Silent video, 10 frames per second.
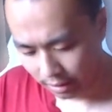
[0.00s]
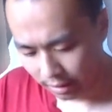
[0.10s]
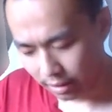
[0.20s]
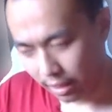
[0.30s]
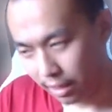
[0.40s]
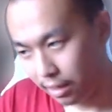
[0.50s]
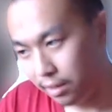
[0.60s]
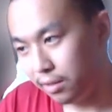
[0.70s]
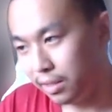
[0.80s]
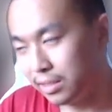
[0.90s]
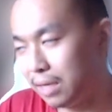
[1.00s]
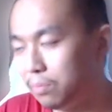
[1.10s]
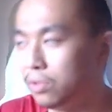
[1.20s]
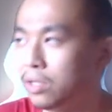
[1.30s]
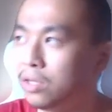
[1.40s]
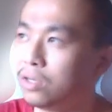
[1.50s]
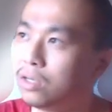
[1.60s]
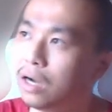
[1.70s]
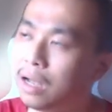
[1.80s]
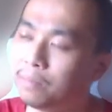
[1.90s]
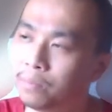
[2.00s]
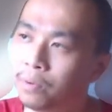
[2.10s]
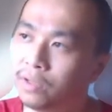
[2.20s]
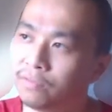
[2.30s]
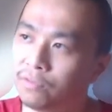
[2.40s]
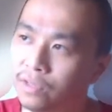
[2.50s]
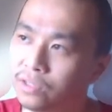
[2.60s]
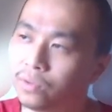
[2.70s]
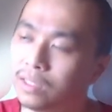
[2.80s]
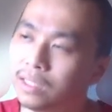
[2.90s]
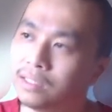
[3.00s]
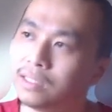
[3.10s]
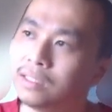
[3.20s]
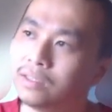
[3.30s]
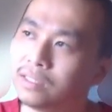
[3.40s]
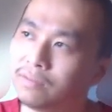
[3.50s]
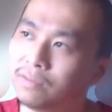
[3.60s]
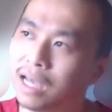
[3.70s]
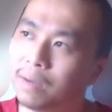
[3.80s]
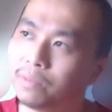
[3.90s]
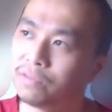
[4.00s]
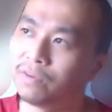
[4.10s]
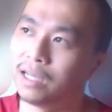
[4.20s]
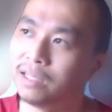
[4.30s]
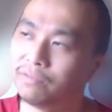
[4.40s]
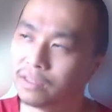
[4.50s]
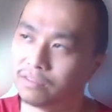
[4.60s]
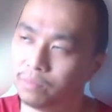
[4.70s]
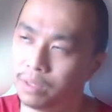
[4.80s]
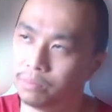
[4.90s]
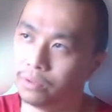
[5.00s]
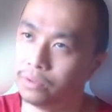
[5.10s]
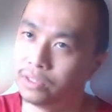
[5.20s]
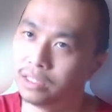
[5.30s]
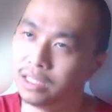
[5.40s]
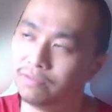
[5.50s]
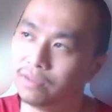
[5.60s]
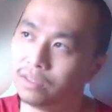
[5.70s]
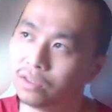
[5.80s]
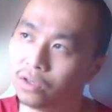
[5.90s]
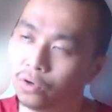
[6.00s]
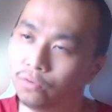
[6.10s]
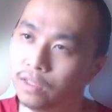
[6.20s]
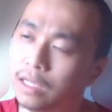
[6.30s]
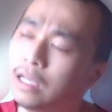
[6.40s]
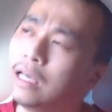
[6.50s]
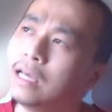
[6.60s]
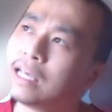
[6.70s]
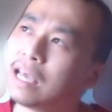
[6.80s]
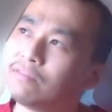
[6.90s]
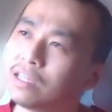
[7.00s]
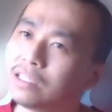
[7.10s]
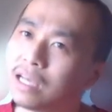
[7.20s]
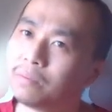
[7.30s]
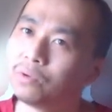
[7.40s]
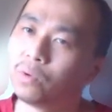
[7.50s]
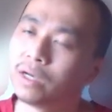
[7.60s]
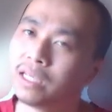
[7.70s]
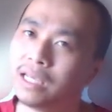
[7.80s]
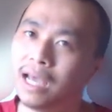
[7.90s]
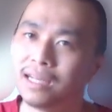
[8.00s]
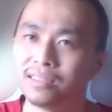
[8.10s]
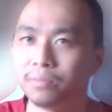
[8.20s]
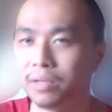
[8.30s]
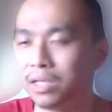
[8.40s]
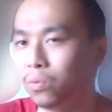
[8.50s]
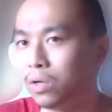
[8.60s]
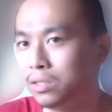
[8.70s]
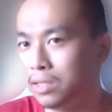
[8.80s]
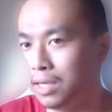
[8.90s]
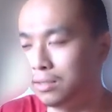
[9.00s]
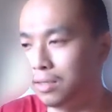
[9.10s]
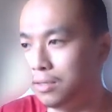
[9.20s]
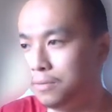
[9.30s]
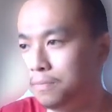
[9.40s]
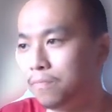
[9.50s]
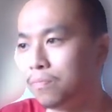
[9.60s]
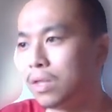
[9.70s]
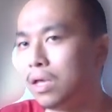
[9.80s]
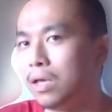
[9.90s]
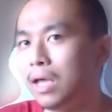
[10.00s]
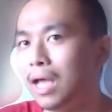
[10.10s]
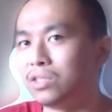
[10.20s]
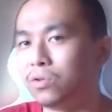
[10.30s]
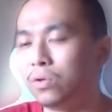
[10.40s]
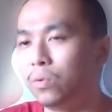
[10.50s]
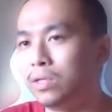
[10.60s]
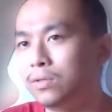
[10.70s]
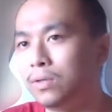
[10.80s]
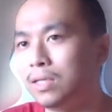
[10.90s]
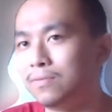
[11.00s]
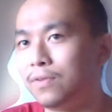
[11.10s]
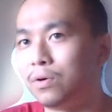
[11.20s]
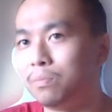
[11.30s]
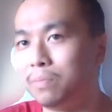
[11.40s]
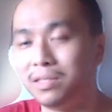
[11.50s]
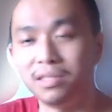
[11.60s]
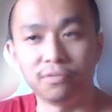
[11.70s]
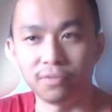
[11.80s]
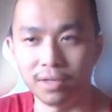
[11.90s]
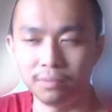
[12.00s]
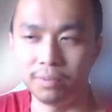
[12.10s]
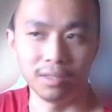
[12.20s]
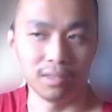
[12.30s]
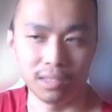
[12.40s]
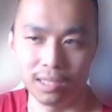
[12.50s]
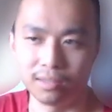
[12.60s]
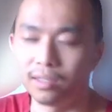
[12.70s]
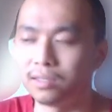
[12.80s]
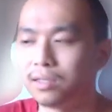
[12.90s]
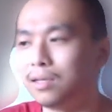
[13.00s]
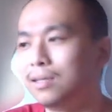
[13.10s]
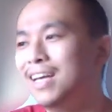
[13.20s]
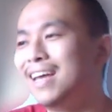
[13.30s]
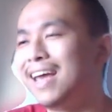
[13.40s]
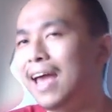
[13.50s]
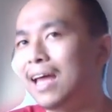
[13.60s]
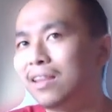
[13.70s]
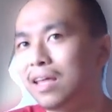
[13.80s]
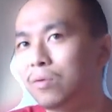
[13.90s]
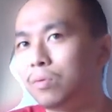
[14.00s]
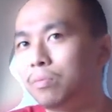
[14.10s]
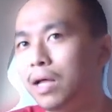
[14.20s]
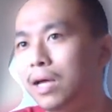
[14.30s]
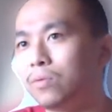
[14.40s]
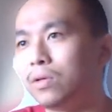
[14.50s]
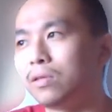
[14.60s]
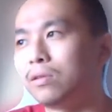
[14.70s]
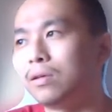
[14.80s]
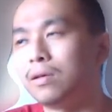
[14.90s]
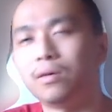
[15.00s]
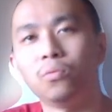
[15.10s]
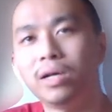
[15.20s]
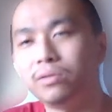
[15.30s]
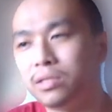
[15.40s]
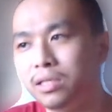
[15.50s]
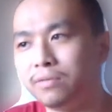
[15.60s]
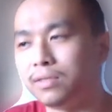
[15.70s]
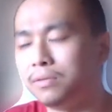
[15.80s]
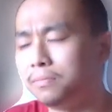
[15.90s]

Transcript: And the example here I'm pulling for this one is in 7 Habits of Highly Effective People. Stephen Covey gave an example where he had something he wanted to get done, and so he went to his very busy friend, because he gets things done, and they replied with, well, Stephen,